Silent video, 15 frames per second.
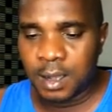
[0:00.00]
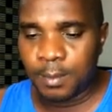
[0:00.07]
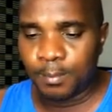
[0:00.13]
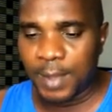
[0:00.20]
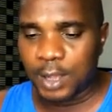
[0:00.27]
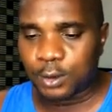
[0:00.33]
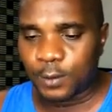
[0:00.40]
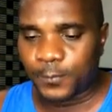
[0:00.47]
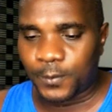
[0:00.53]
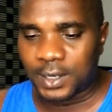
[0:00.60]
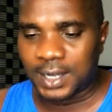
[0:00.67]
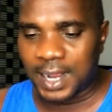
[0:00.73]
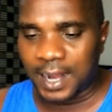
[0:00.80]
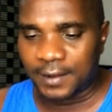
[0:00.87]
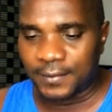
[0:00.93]

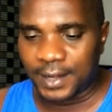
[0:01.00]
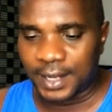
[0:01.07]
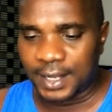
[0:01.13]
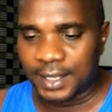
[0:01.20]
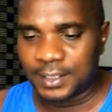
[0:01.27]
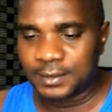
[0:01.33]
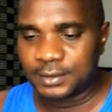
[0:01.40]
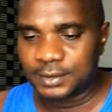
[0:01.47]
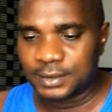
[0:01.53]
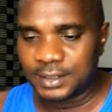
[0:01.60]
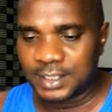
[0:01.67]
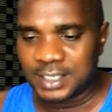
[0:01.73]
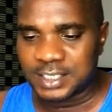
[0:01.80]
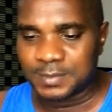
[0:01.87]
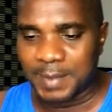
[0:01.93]
microphone array.
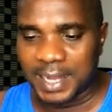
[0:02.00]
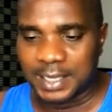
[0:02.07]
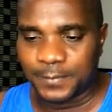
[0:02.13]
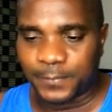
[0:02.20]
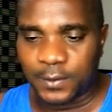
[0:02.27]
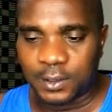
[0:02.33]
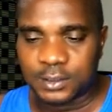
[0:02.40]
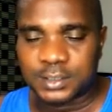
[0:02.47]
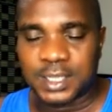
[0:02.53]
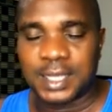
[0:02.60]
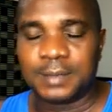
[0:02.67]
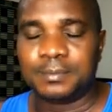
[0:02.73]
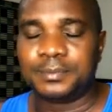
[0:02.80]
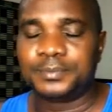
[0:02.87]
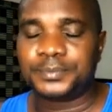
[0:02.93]
This is my default
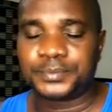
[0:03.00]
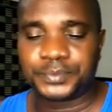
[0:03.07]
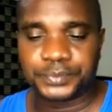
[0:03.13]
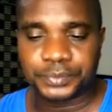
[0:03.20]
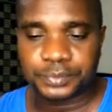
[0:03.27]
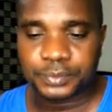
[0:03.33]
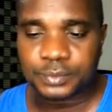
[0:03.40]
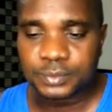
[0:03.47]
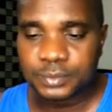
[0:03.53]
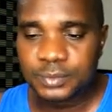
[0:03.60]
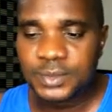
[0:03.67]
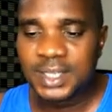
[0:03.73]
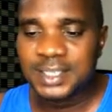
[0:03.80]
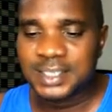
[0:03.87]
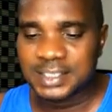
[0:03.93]

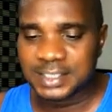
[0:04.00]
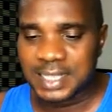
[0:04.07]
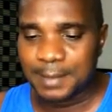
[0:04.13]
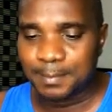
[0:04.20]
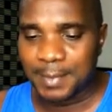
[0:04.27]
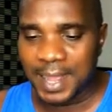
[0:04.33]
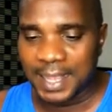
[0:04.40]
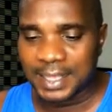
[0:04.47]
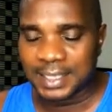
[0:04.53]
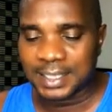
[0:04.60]
system mic.